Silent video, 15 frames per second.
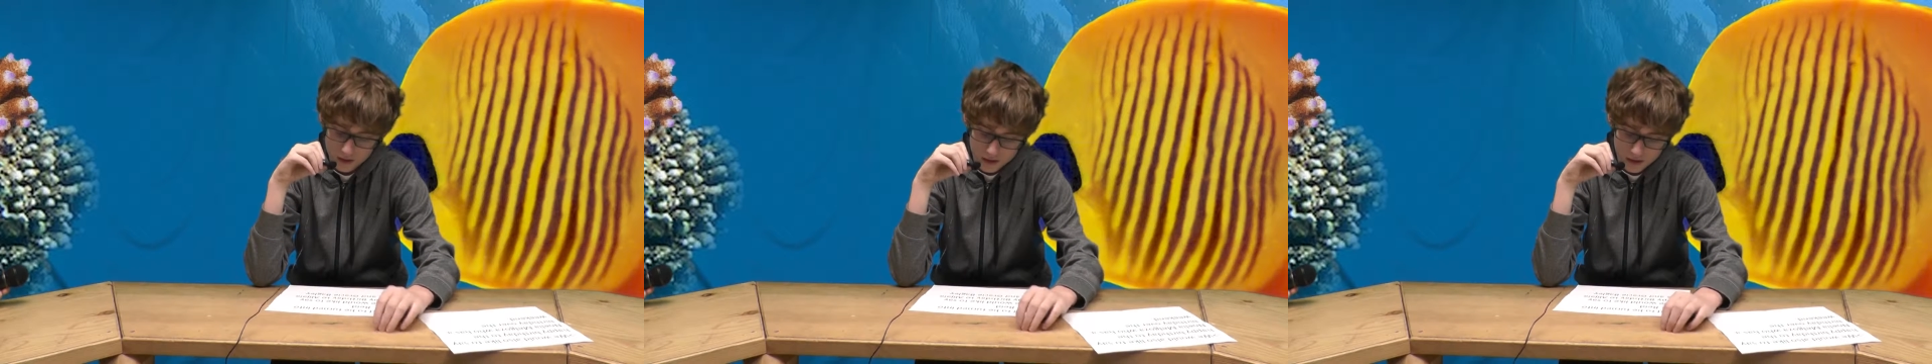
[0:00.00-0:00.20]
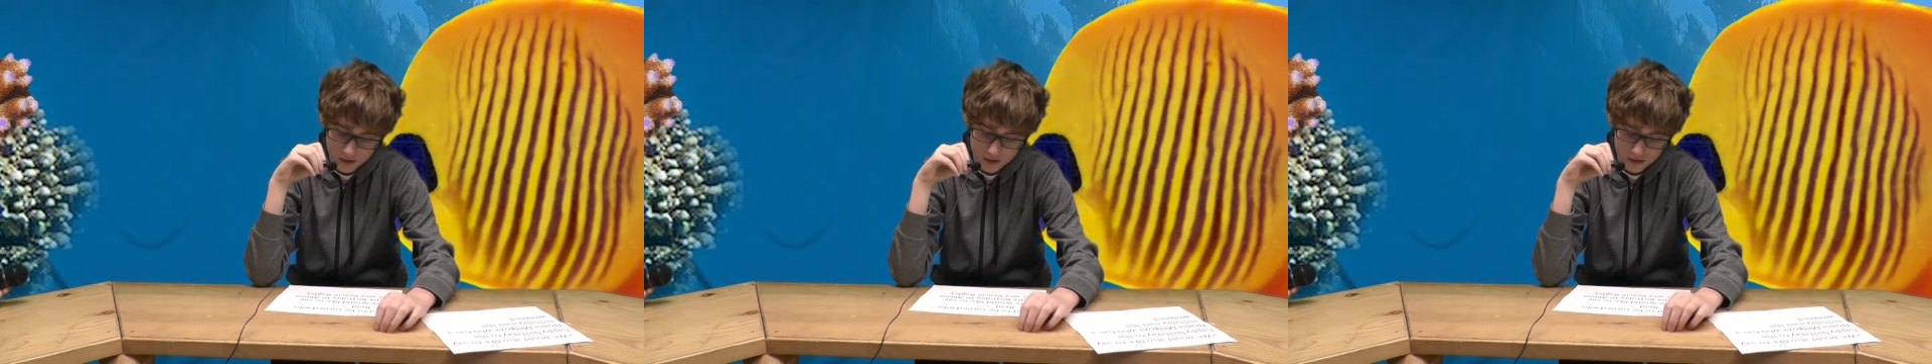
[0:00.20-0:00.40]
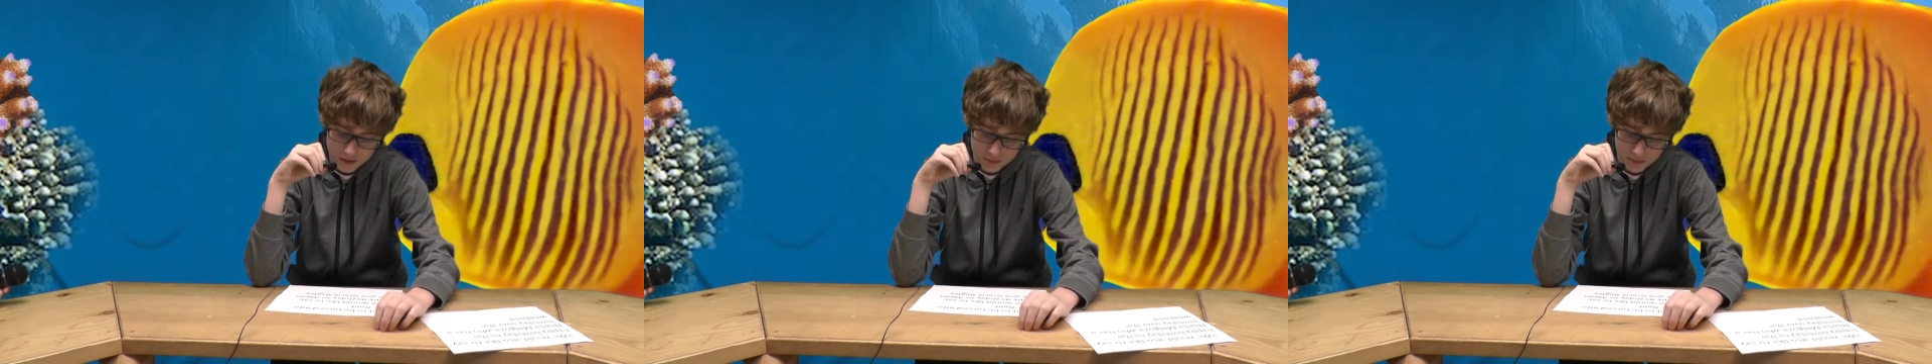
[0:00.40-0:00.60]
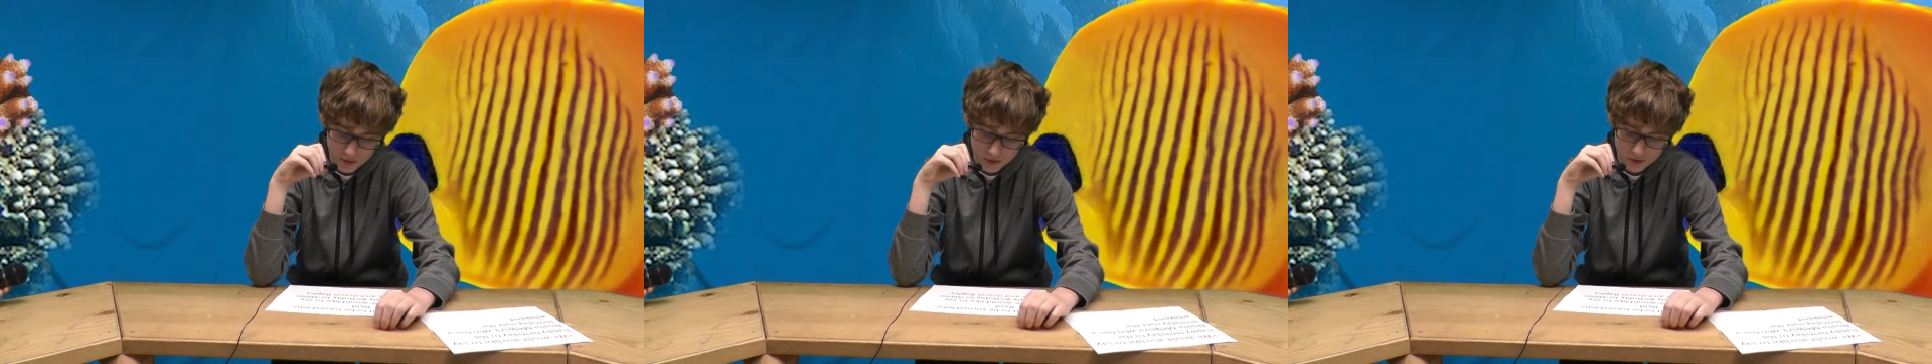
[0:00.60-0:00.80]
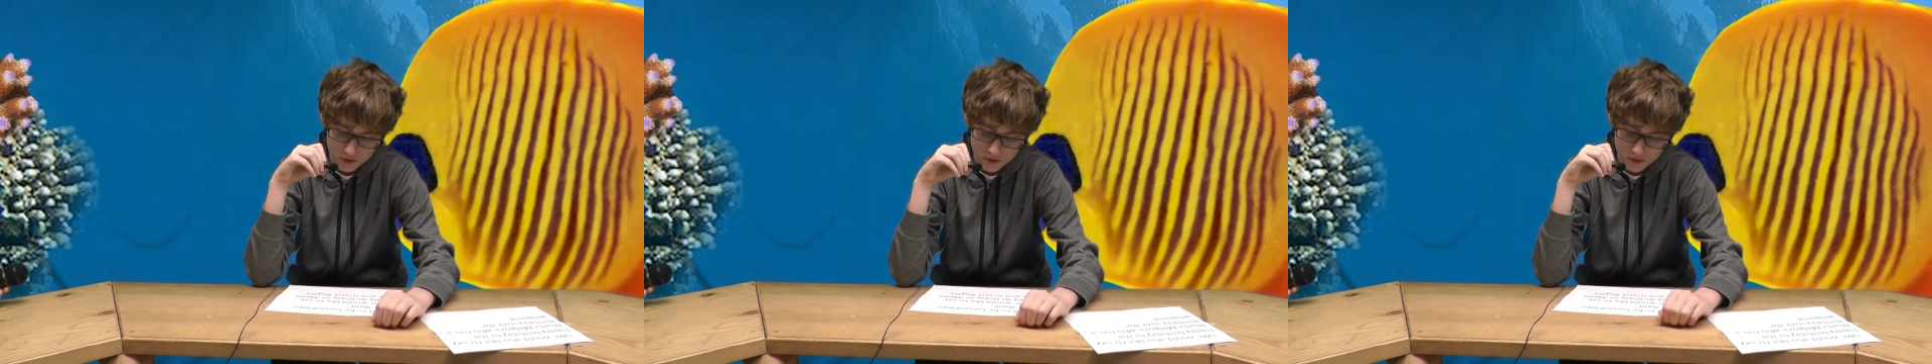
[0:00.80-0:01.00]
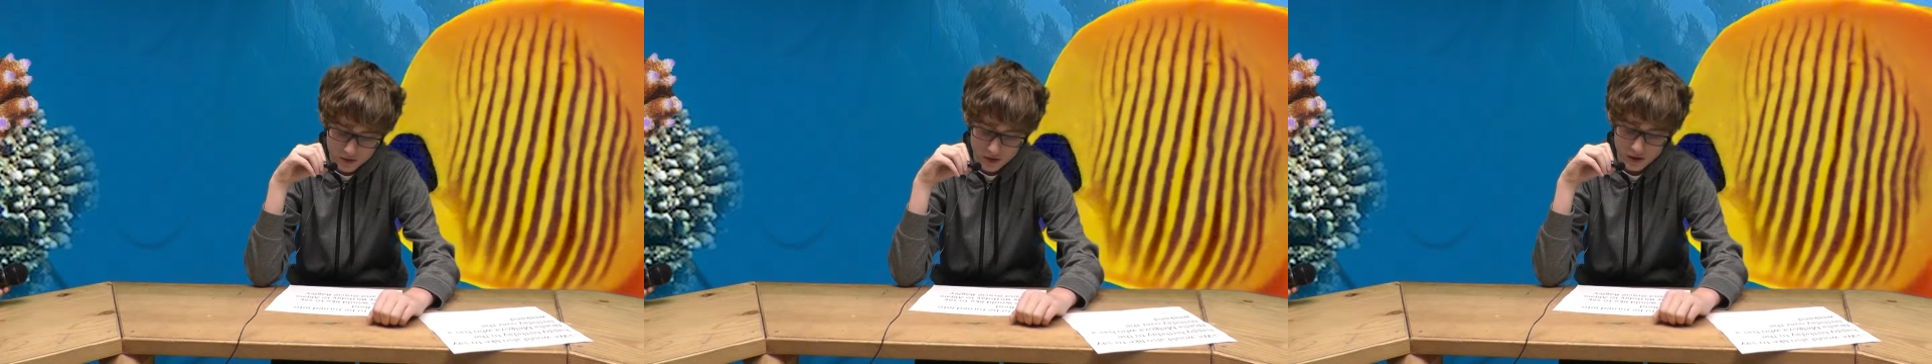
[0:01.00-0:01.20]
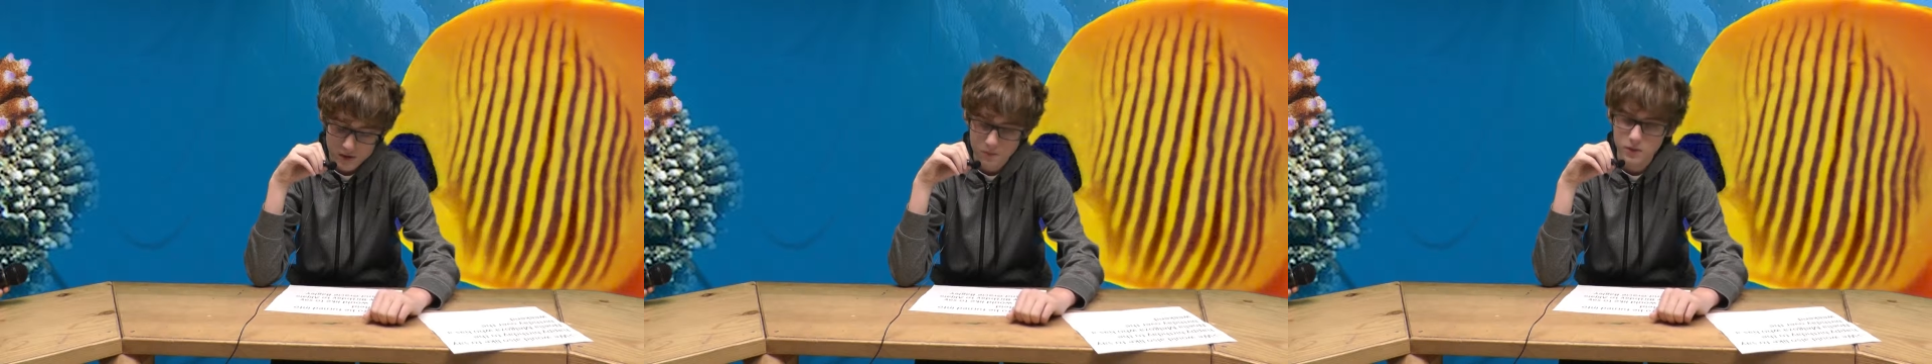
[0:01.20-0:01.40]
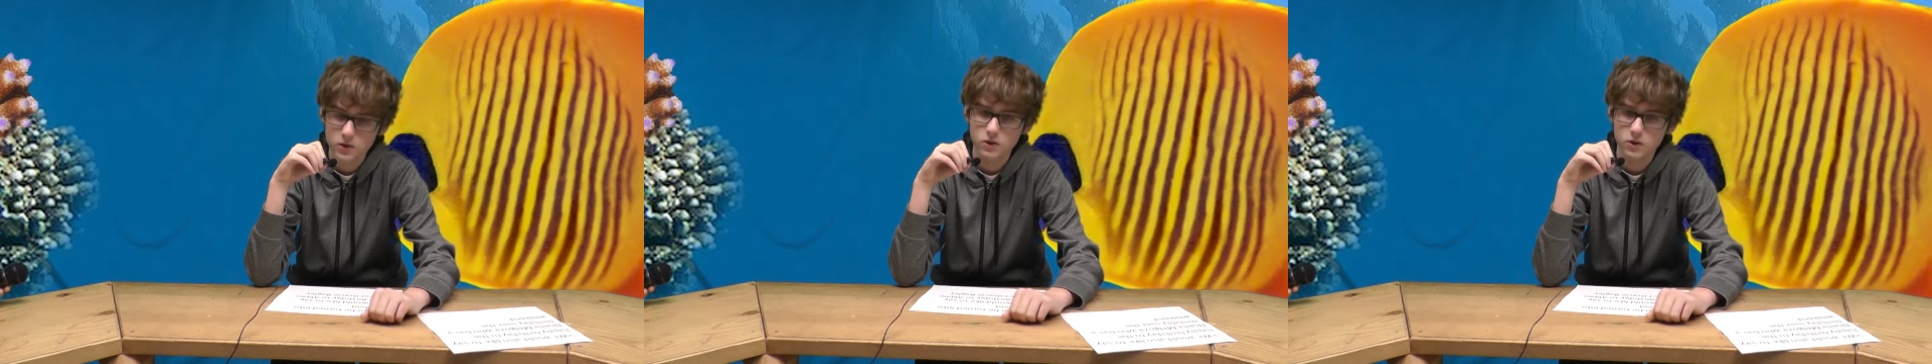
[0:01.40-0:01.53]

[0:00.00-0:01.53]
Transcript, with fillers: These pictures need to be